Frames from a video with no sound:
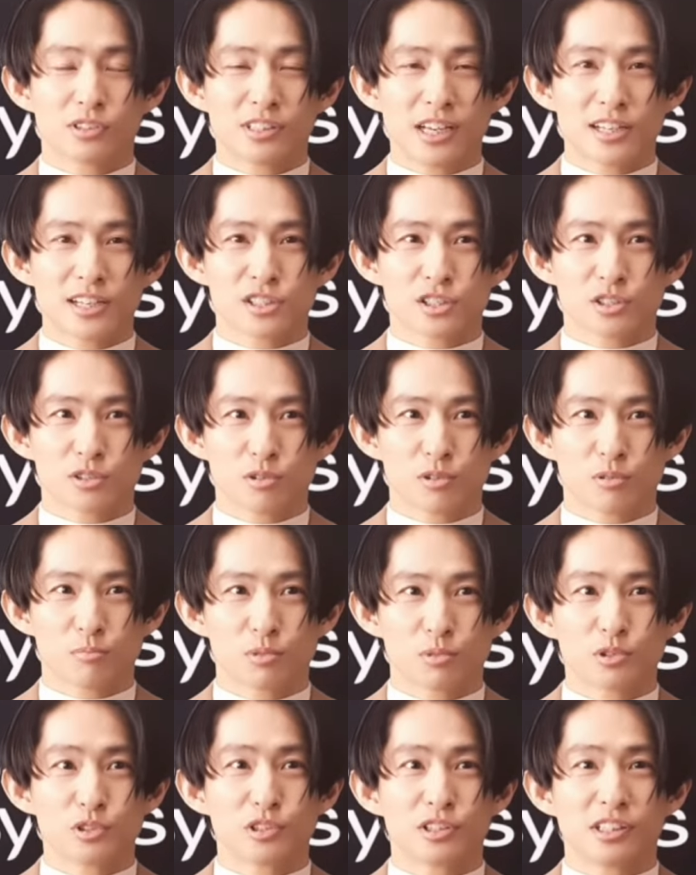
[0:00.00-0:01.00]
Ken
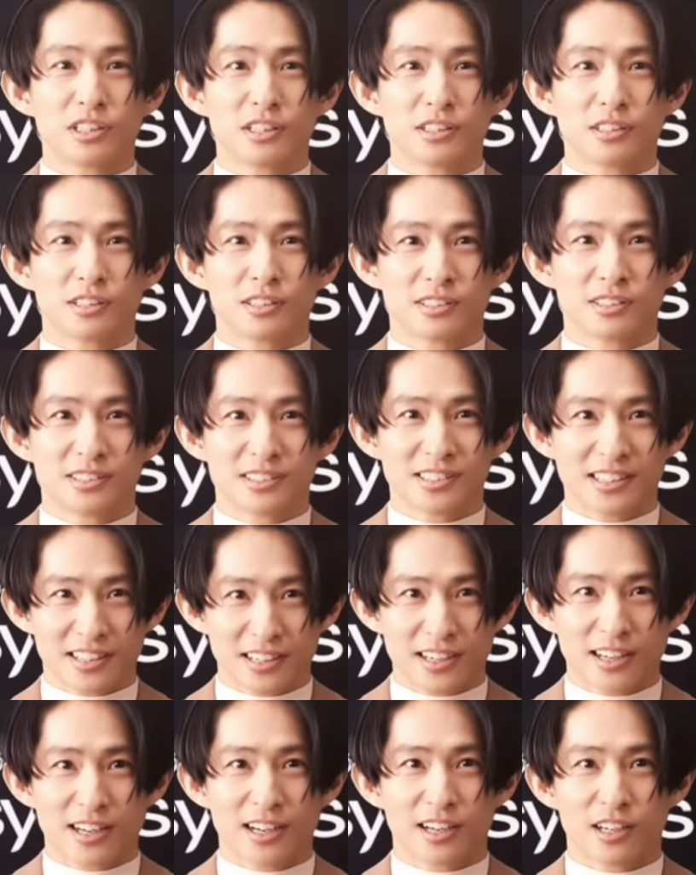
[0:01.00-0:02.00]
Miyake said many of my
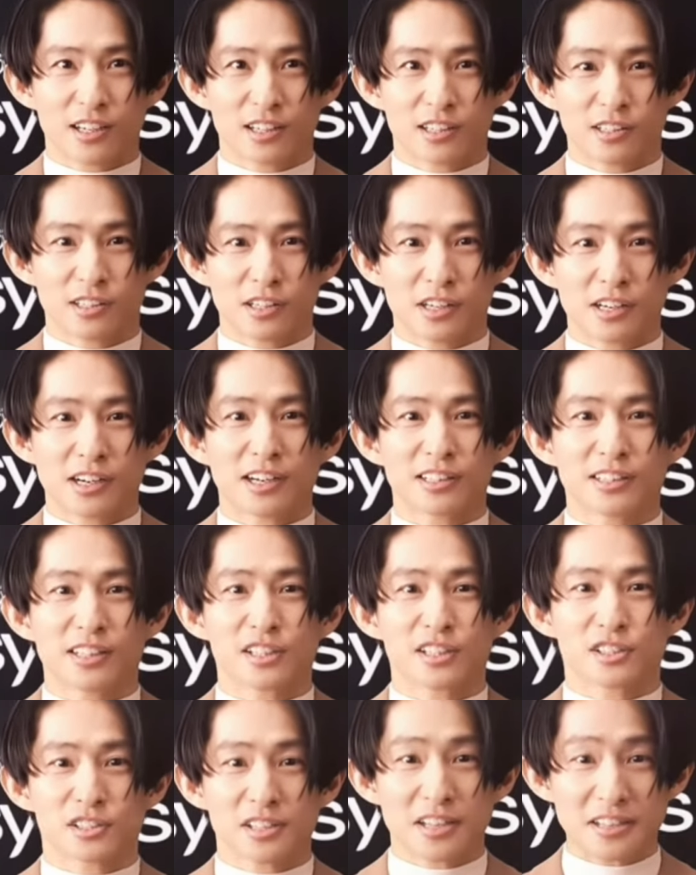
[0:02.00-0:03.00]
friends around me are
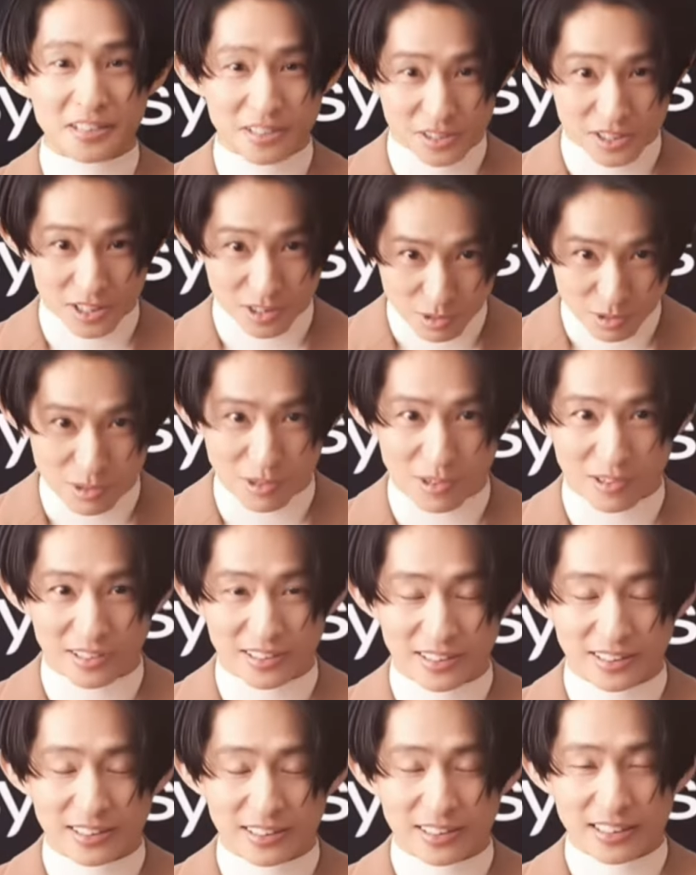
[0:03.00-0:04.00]
also suffering
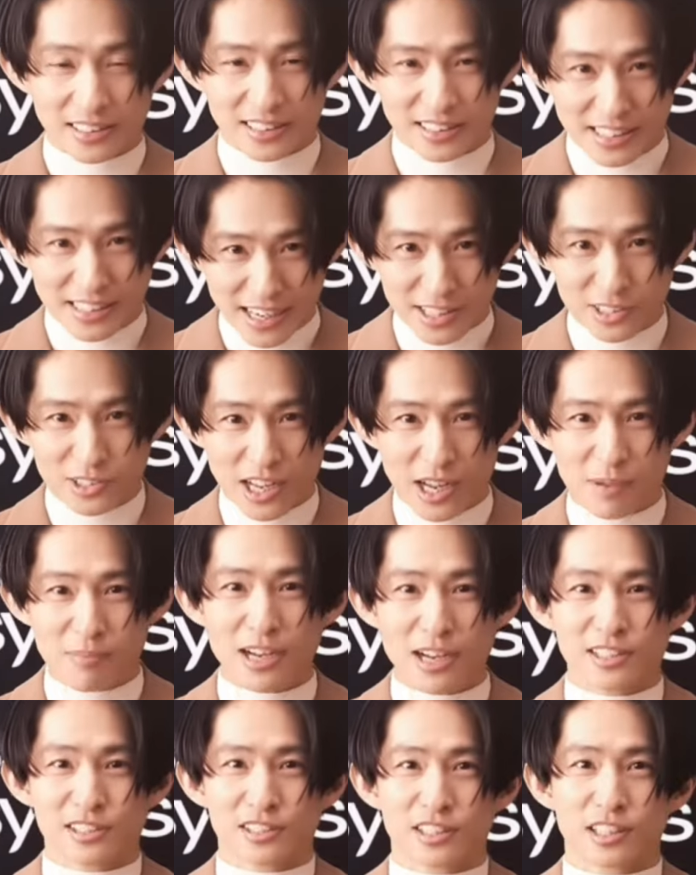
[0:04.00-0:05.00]
from gray hair,
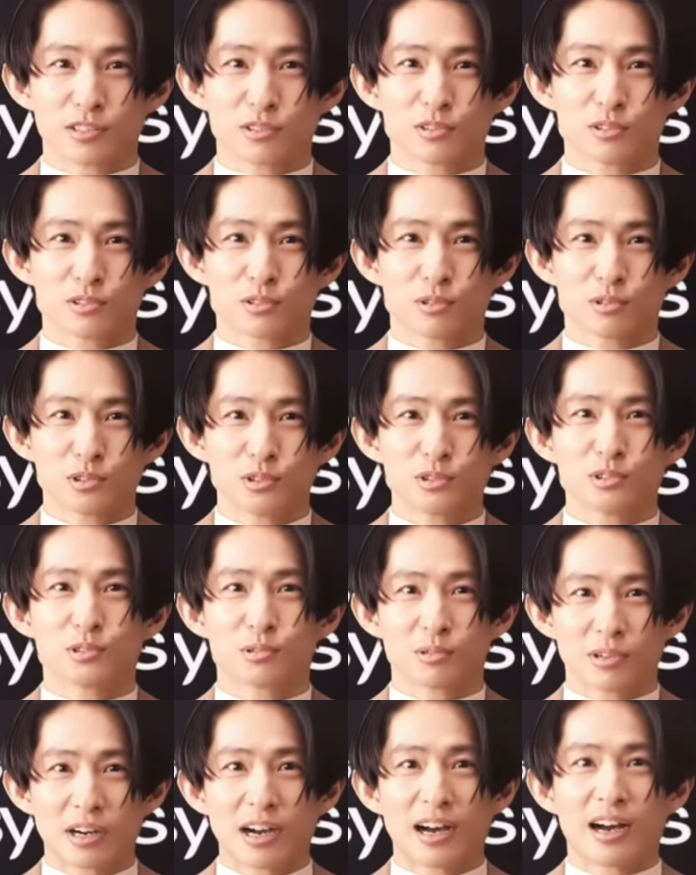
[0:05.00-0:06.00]
so I would like to give
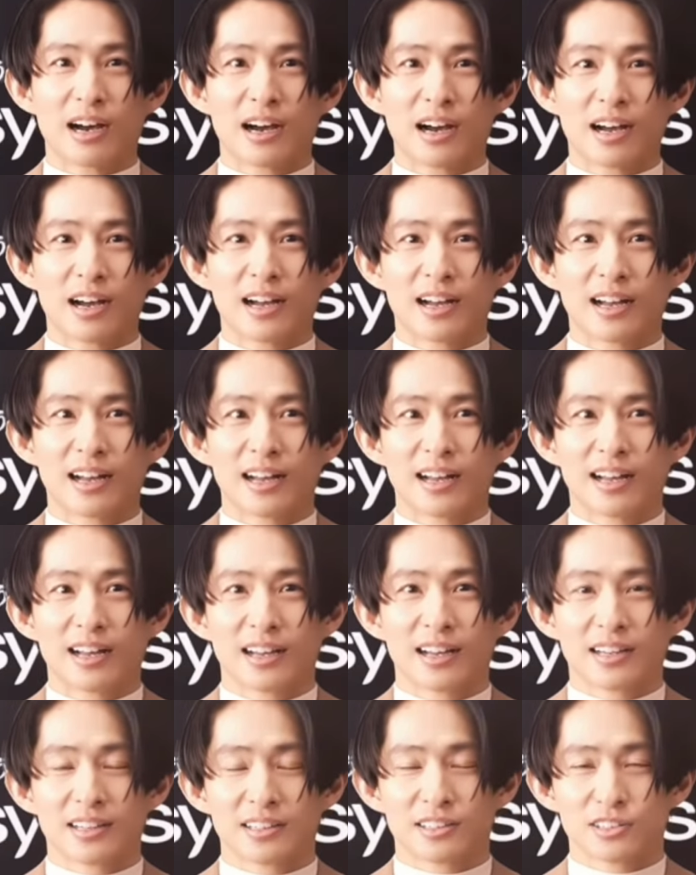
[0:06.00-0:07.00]
them some information
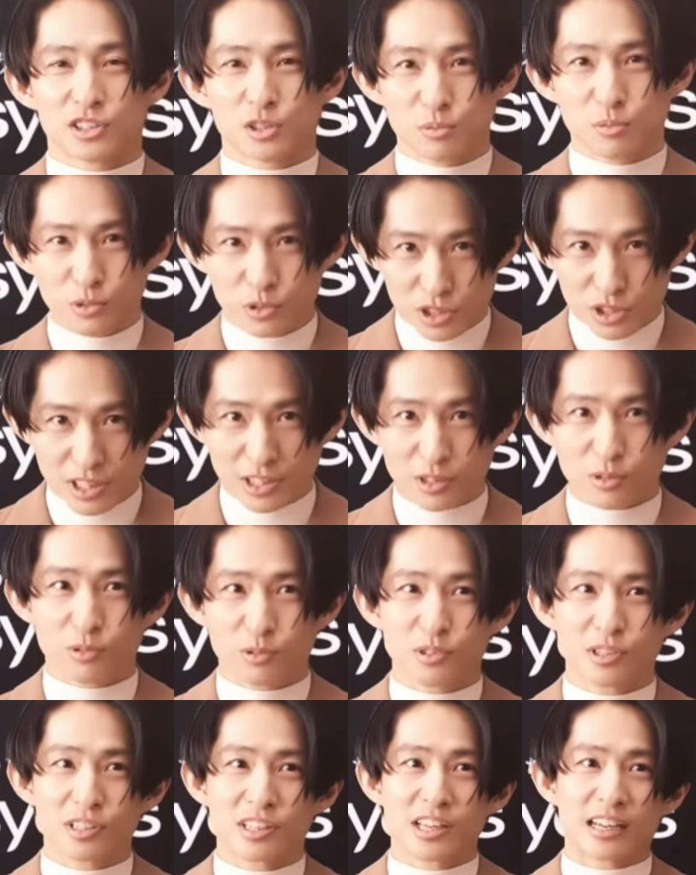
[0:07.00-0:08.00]
about SIOS
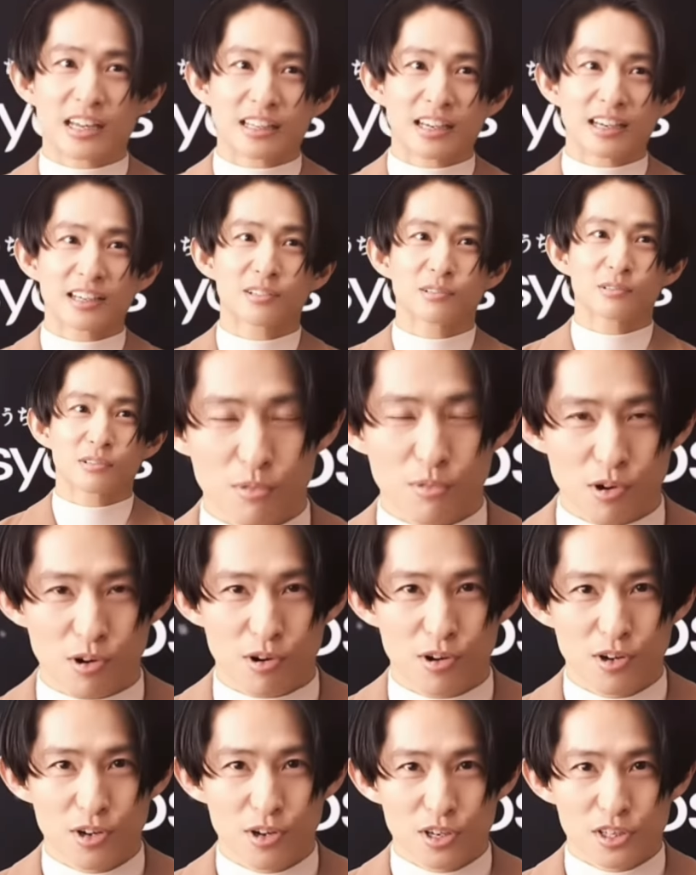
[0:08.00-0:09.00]
products.
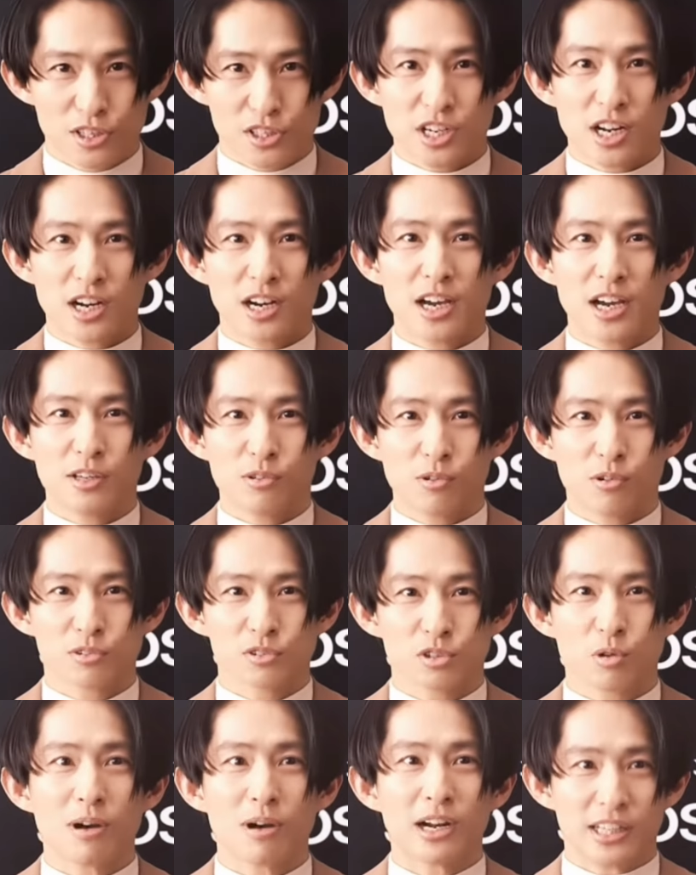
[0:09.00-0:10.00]
I am very
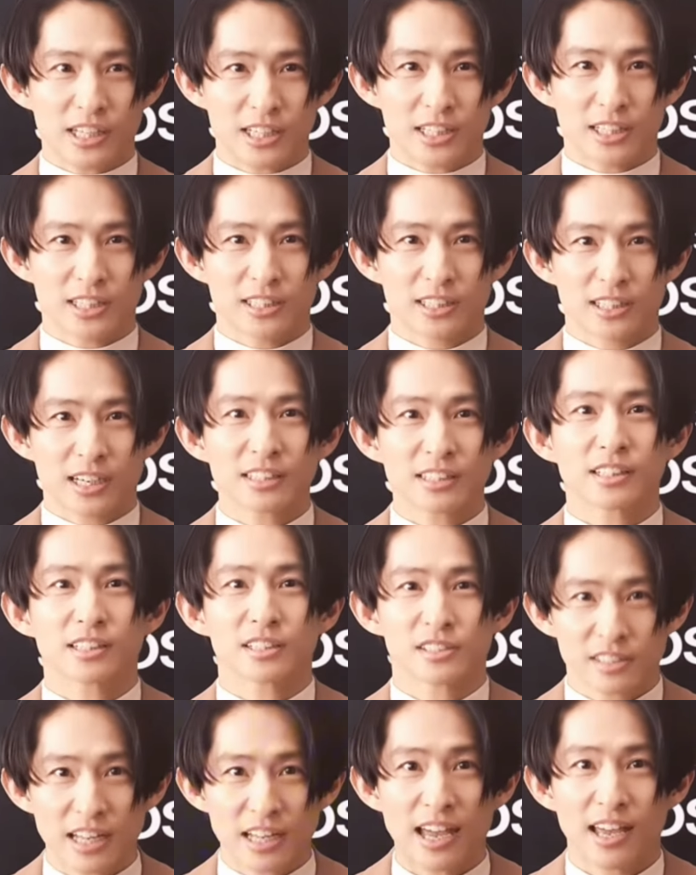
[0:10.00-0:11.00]
happy to be able to
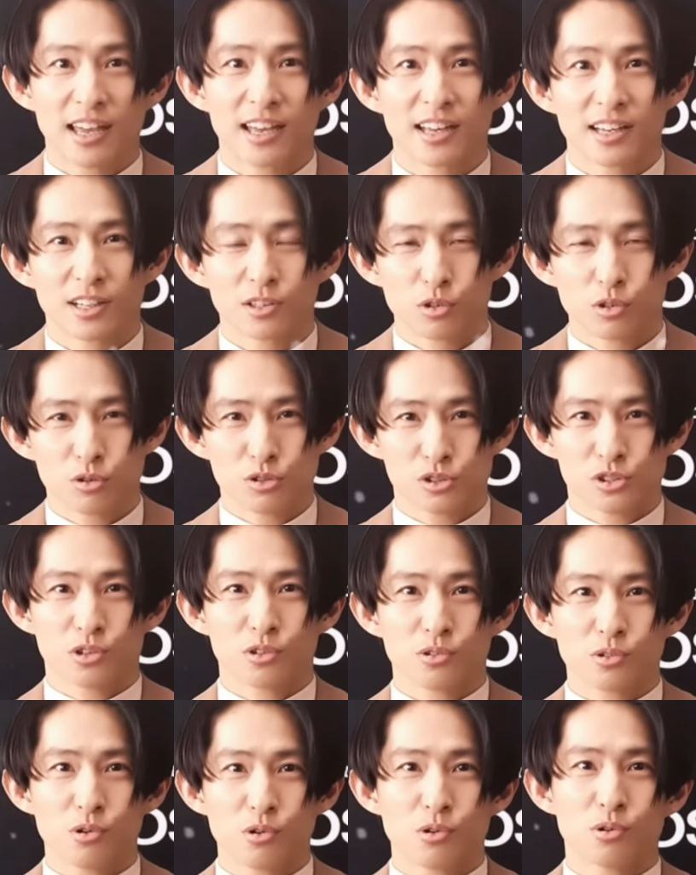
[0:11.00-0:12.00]
help people who are worried
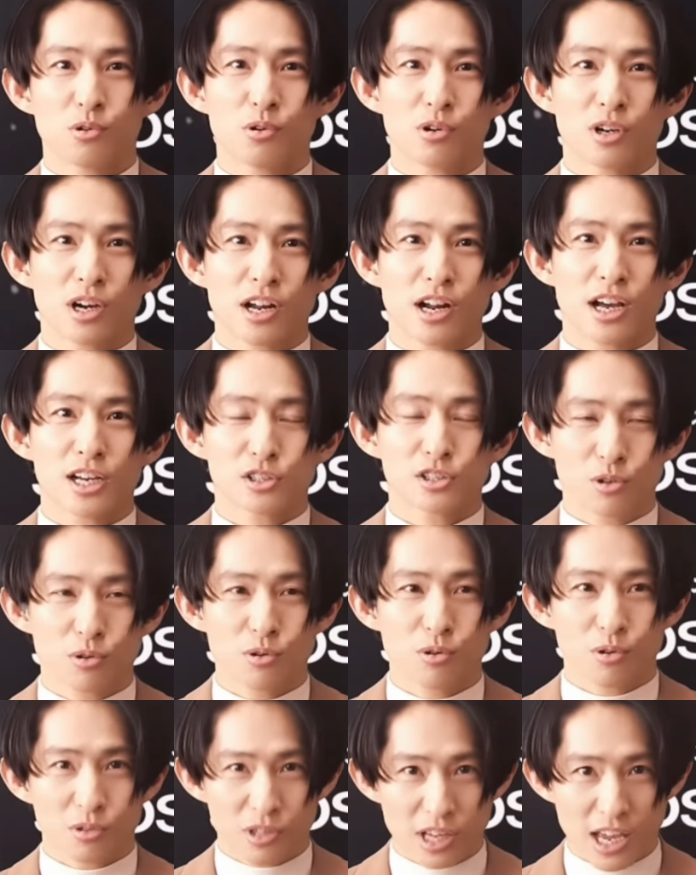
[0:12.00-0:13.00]
about gray hair
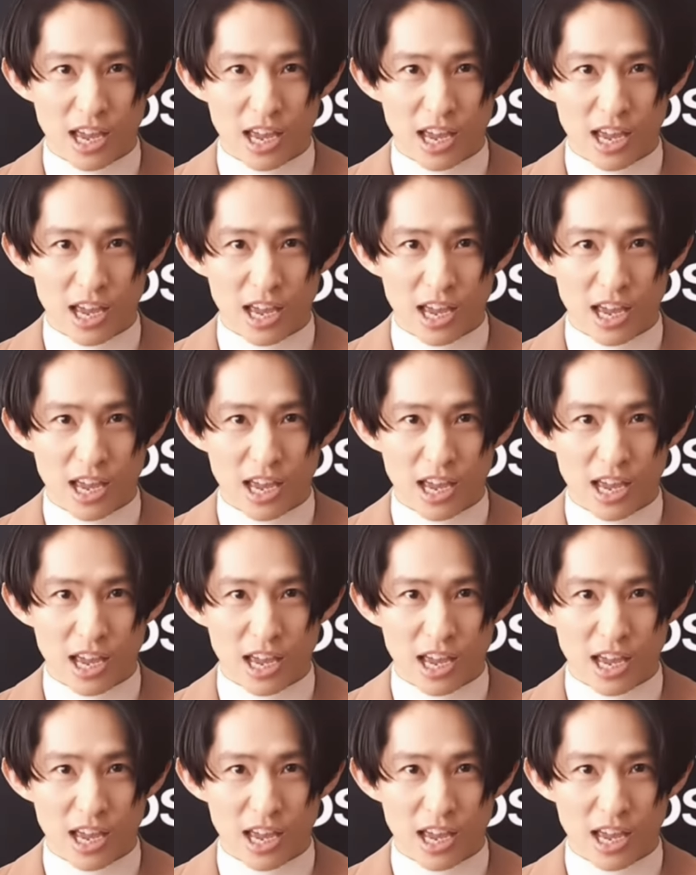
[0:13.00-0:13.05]
care.